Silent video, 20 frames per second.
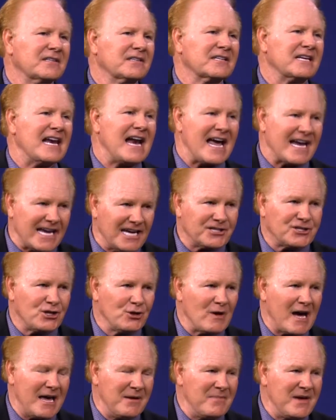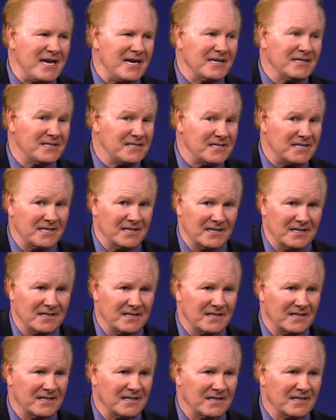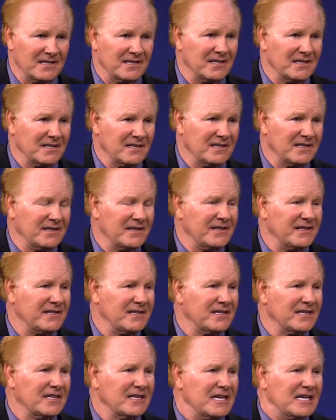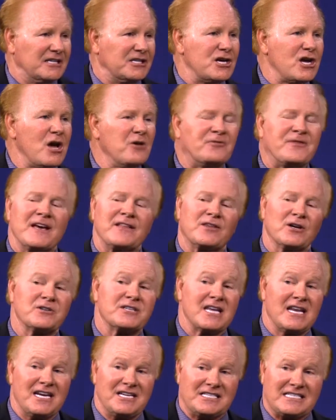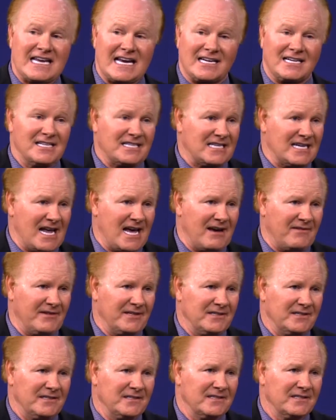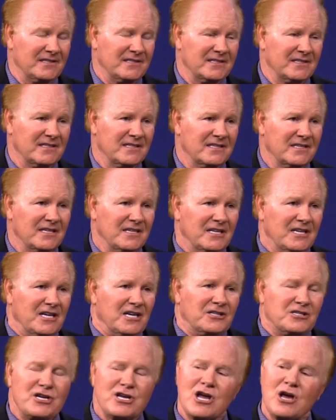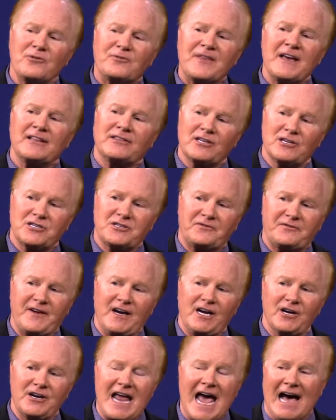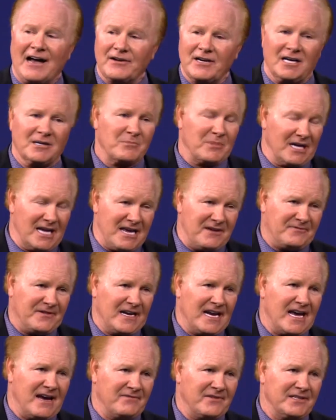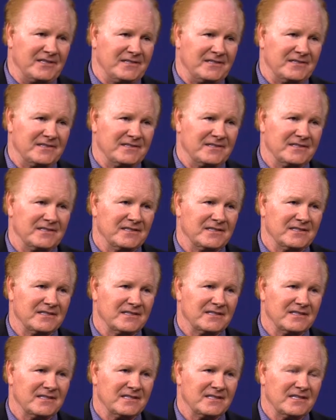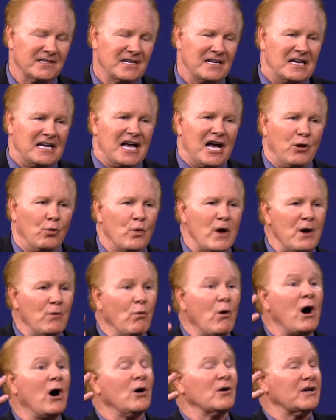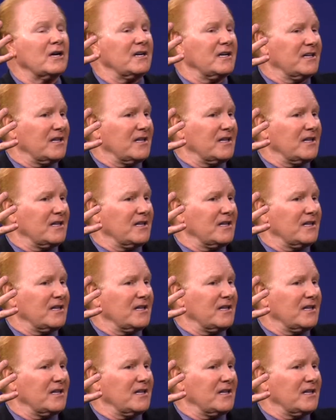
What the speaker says: Can I get two amens? Amen. Do you think there's any sickness in heaven? No. Do you think there's fear, doubt, and unbelief in heaven? No. We want